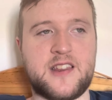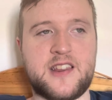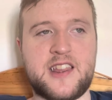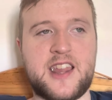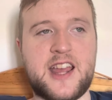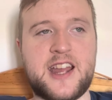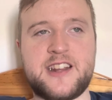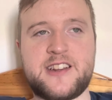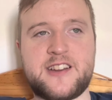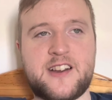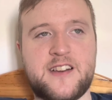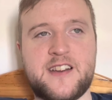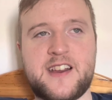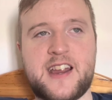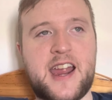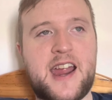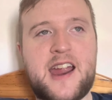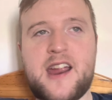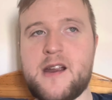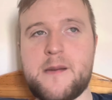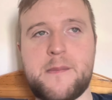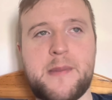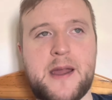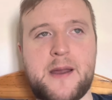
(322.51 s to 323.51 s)
They don't
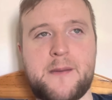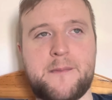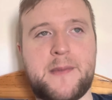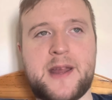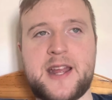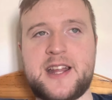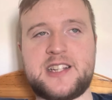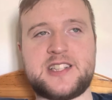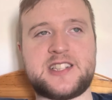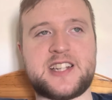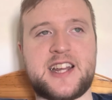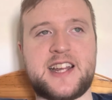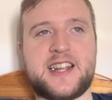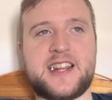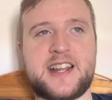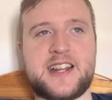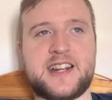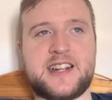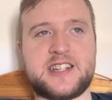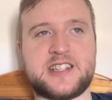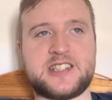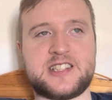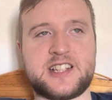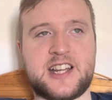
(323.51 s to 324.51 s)
care about
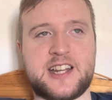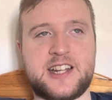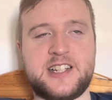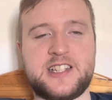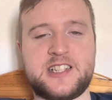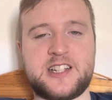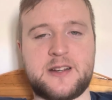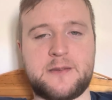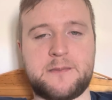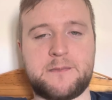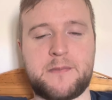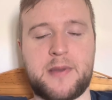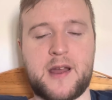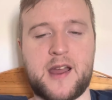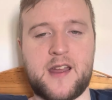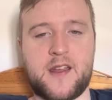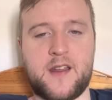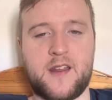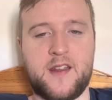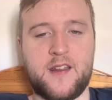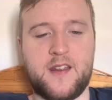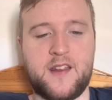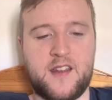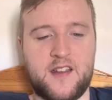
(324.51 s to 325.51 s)
maintaining the stadium,
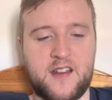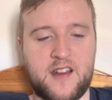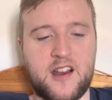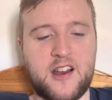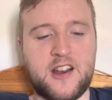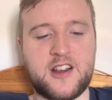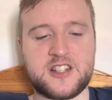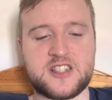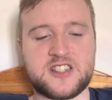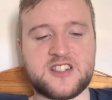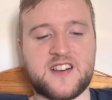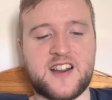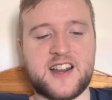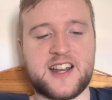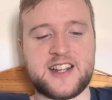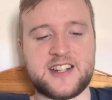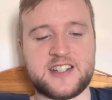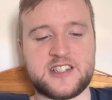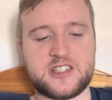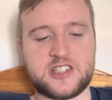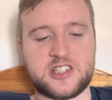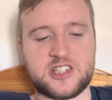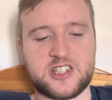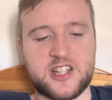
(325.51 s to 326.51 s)
but us
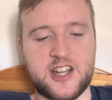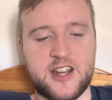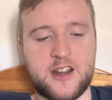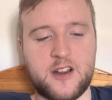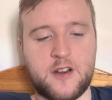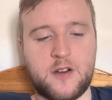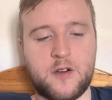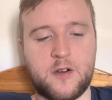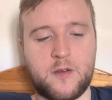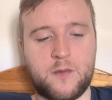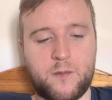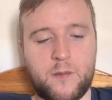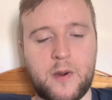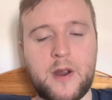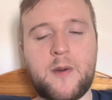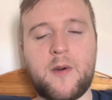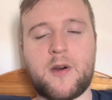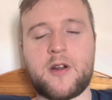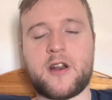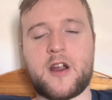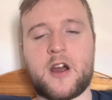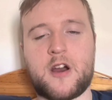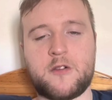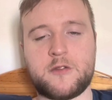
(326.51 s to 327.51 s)
fans do. We
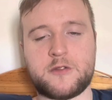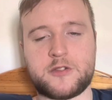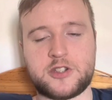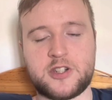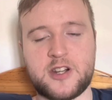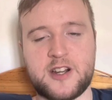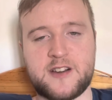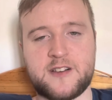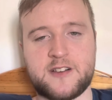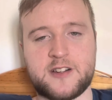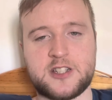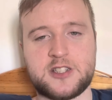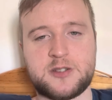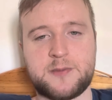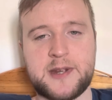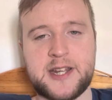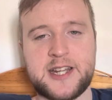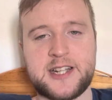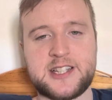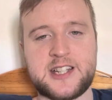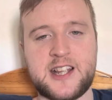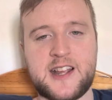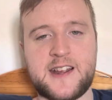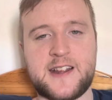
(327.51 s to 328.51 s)
want Old Trafford
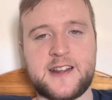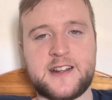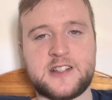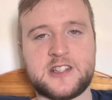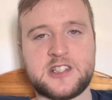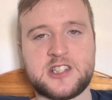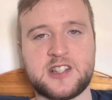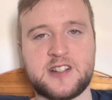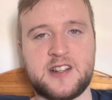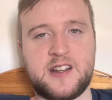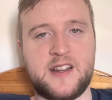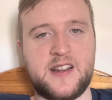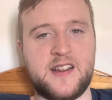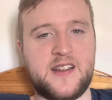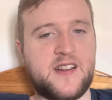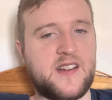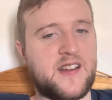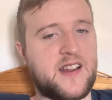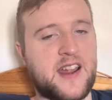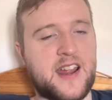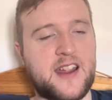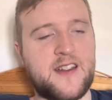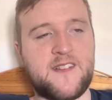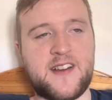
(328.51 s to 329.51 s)
maintained.
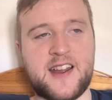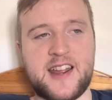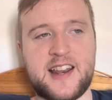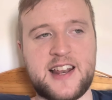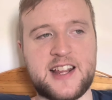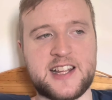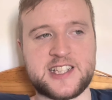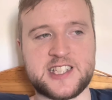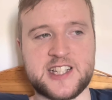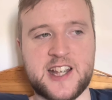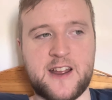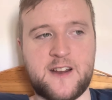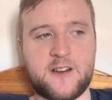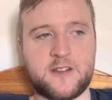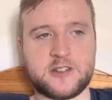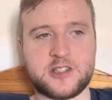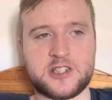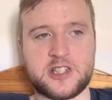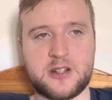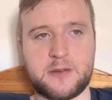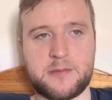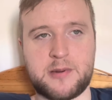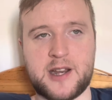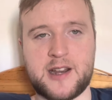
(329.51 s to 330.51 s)
Anyway, let's get on
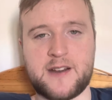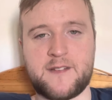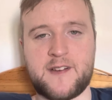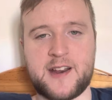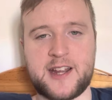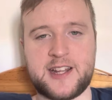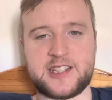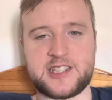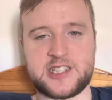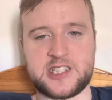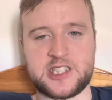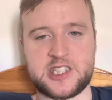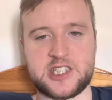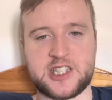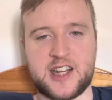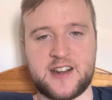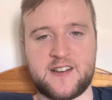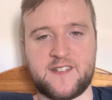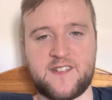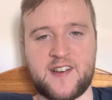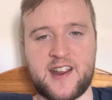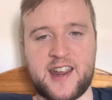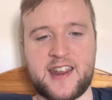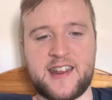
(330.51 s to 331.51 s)
to the player rating,
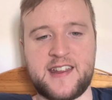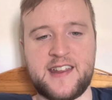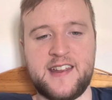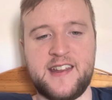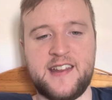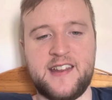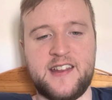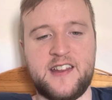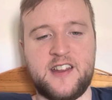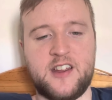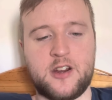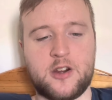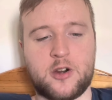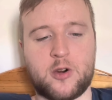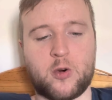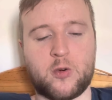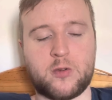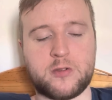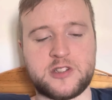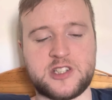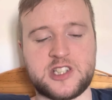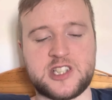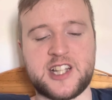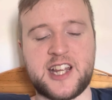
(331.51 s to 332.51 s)
shall we? Of
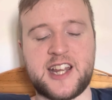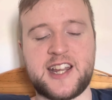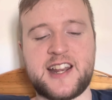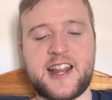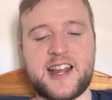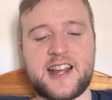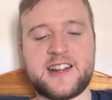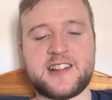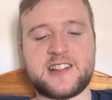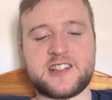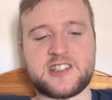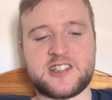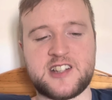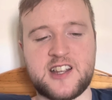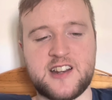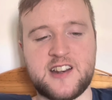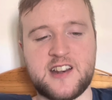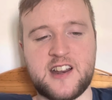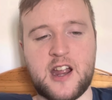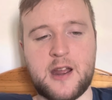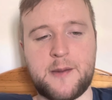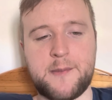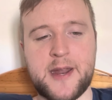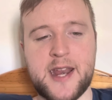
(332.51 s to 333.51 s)
course, Dean
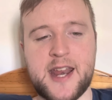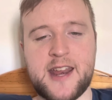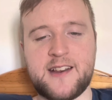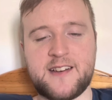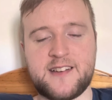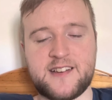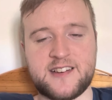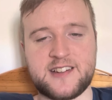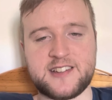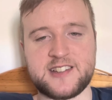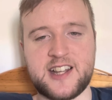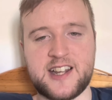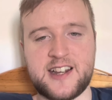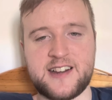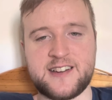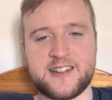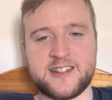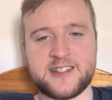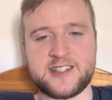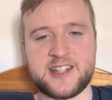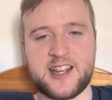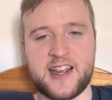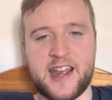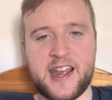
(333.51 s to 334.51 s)
Henderson coming in for
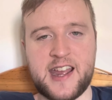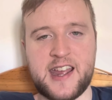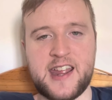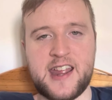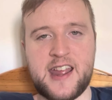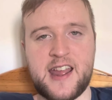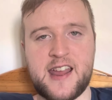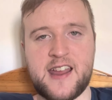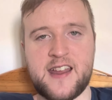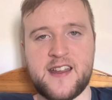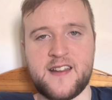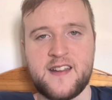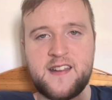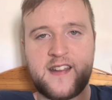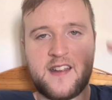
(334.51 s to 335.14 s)
David De Gea.